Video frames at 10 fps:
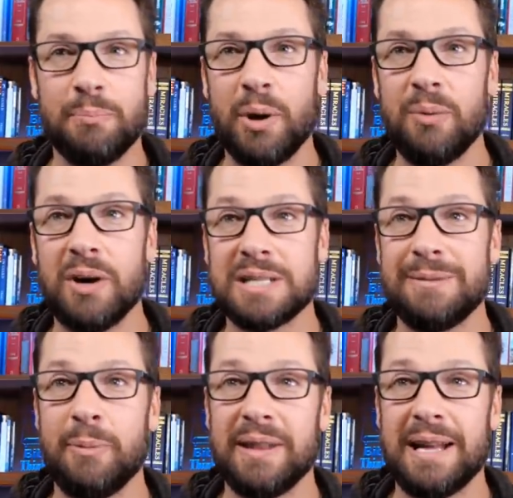brainwashed
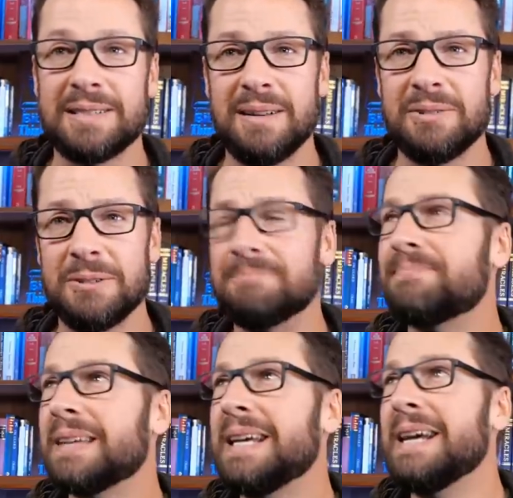him about that stuff too.
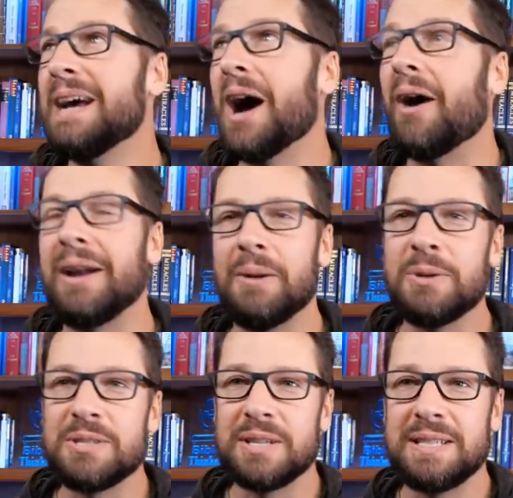All right, number
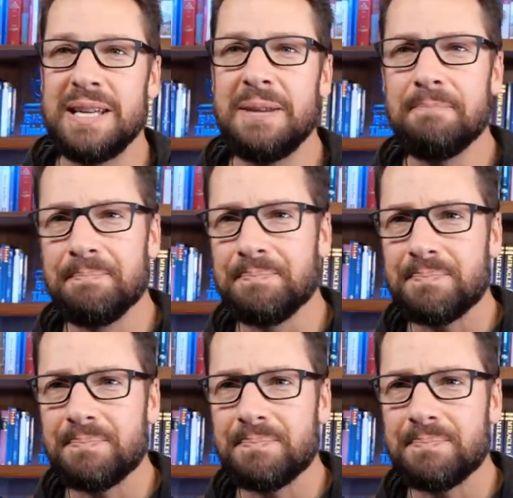16.